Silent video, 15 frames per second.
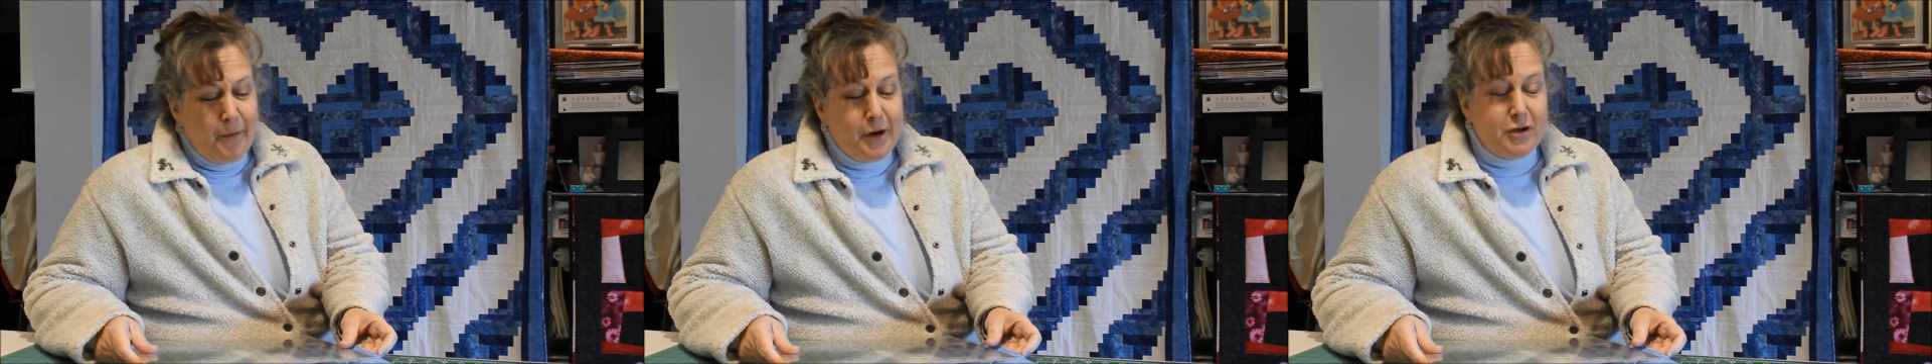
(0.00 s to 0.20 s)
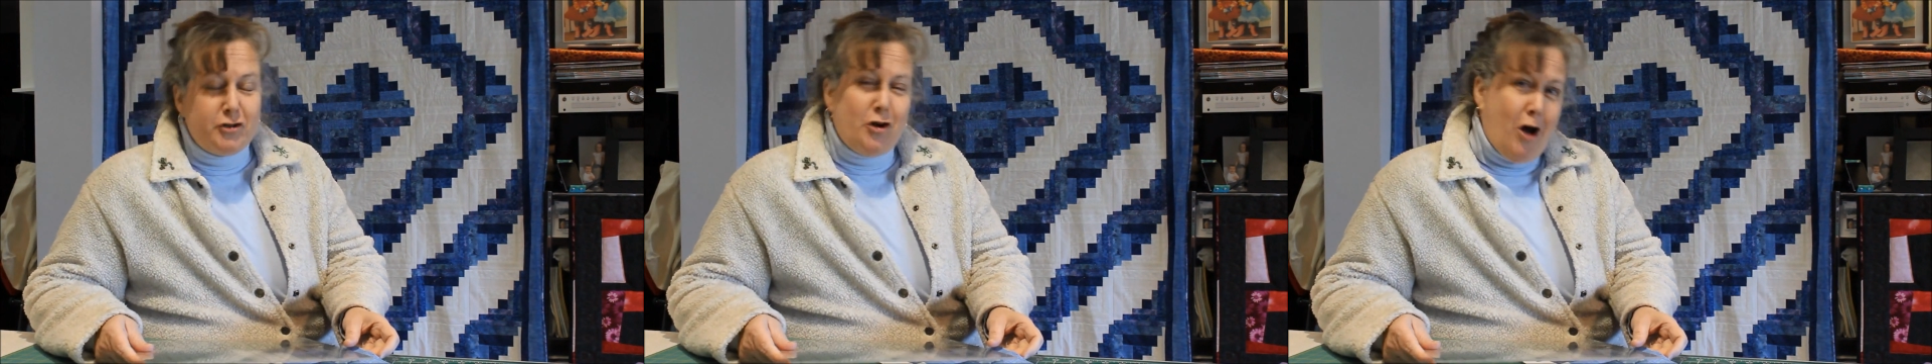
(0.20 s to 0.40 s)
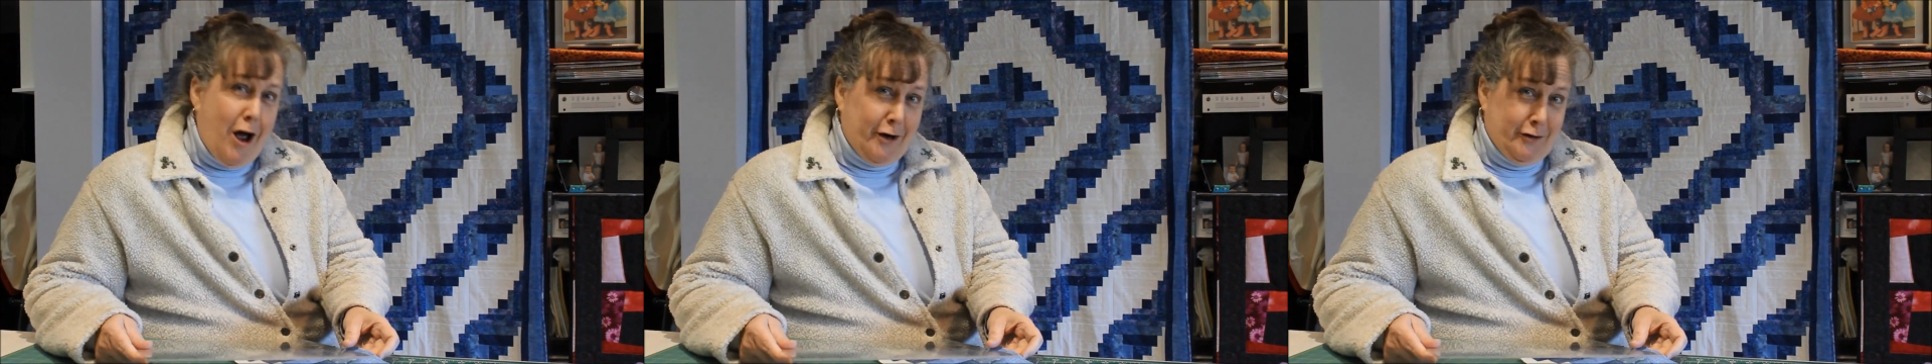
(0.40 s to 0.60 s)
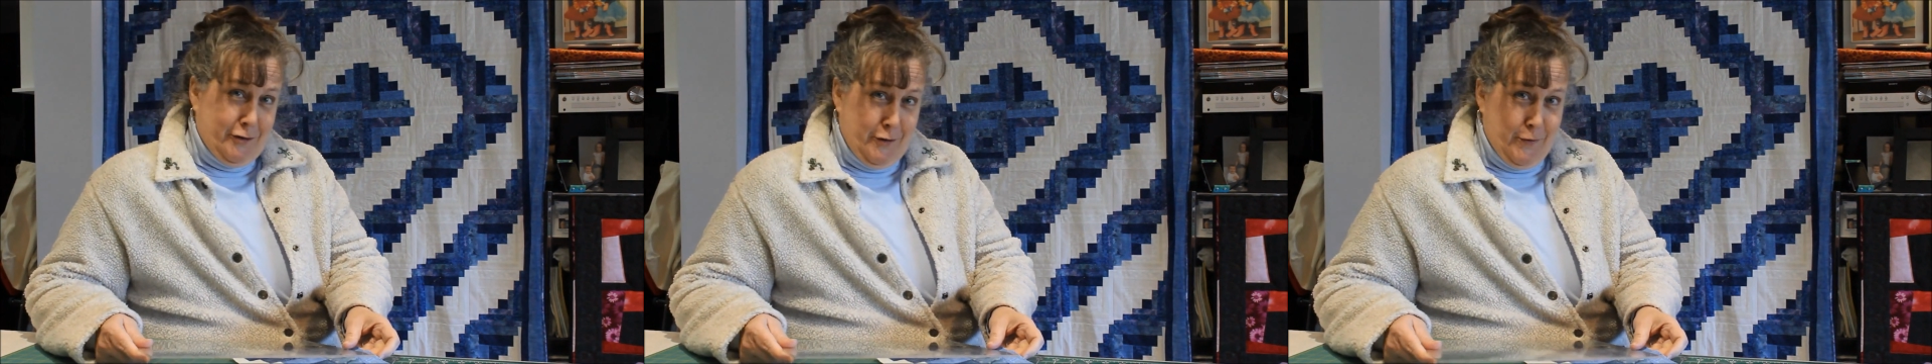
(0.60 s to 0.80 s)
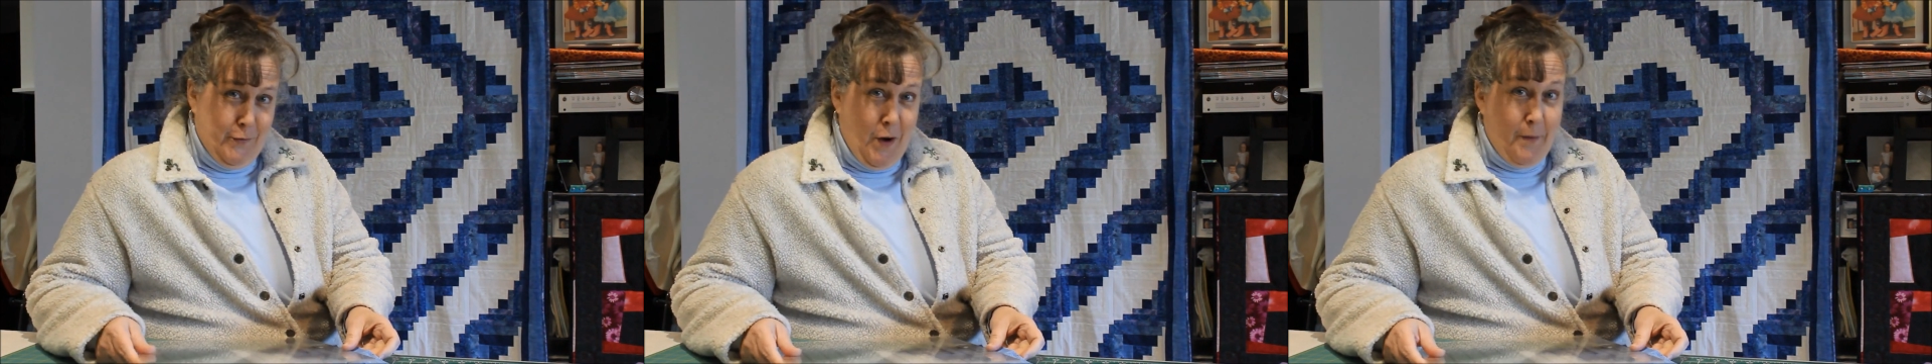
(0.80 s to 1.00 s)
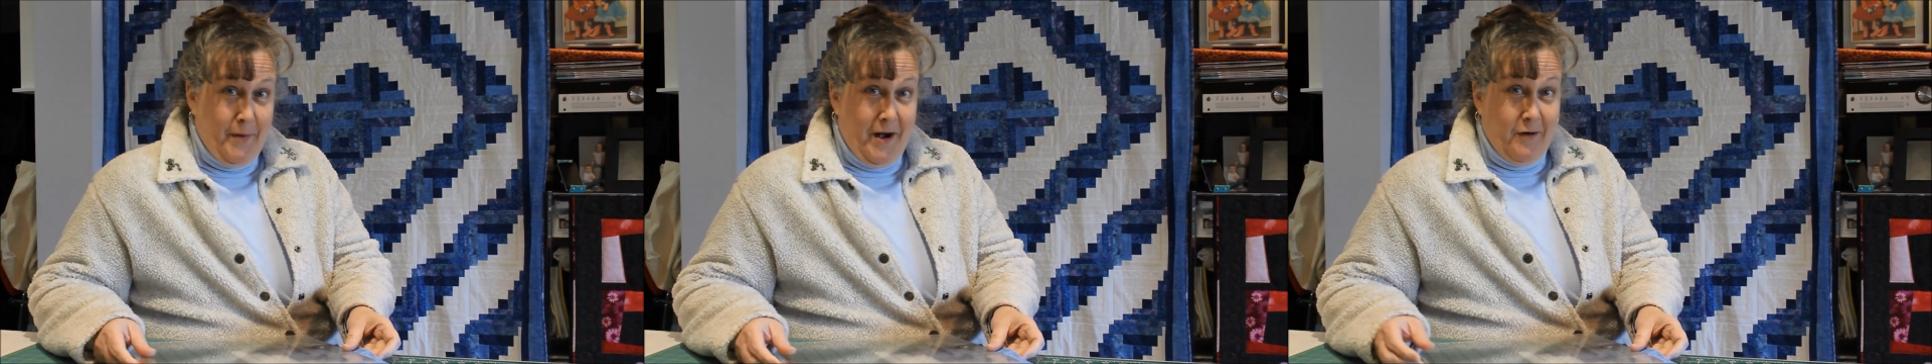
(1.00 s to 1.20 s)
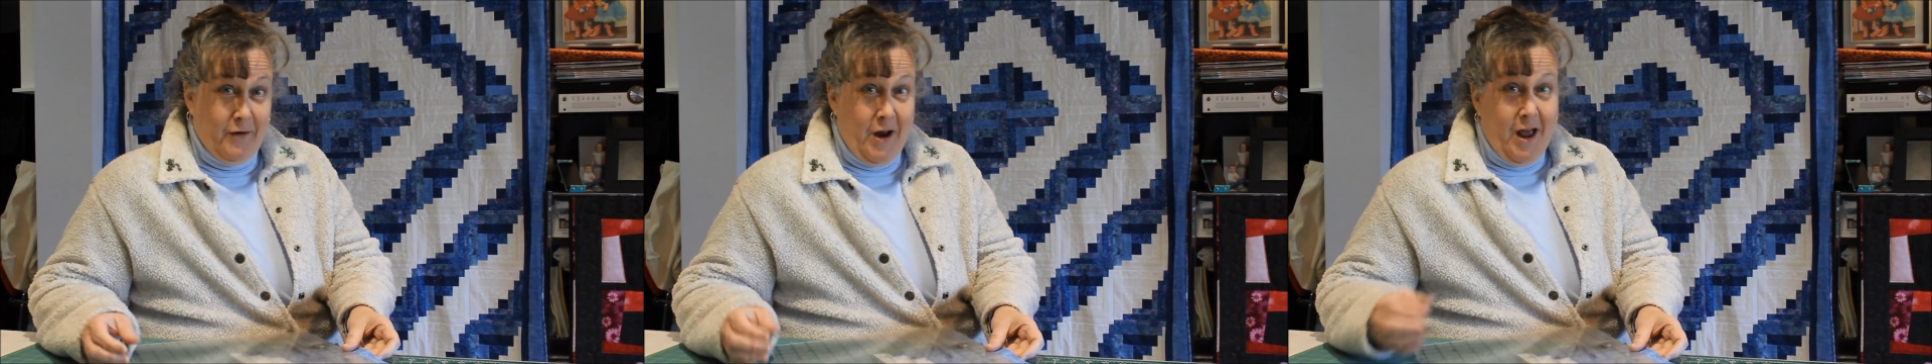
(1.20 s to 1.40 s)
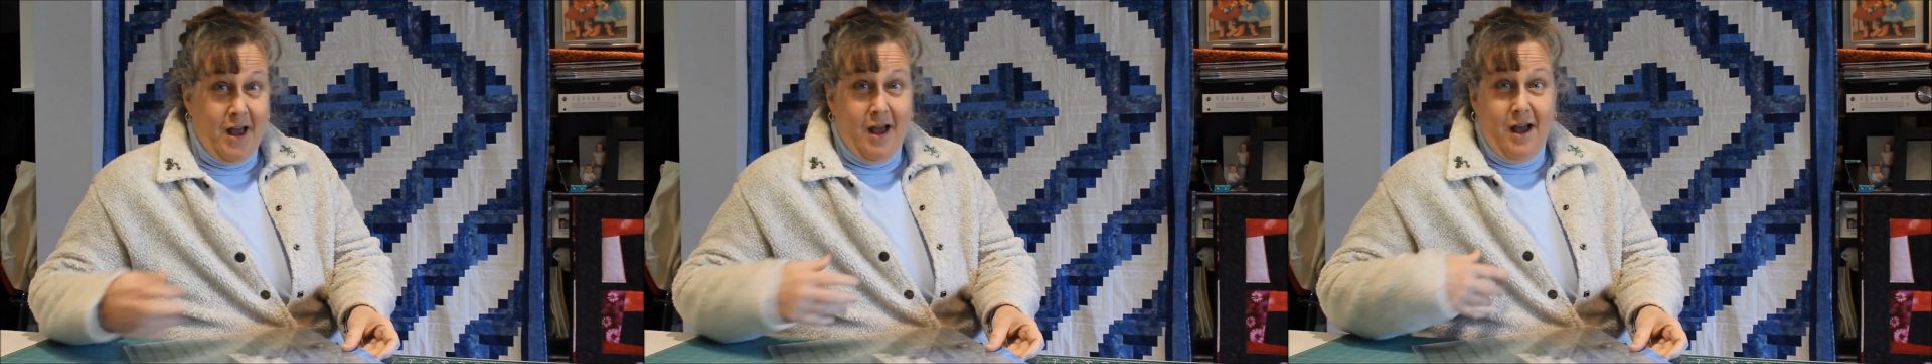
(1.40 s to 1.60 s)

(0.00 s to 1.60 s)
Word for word: I want to talk to you about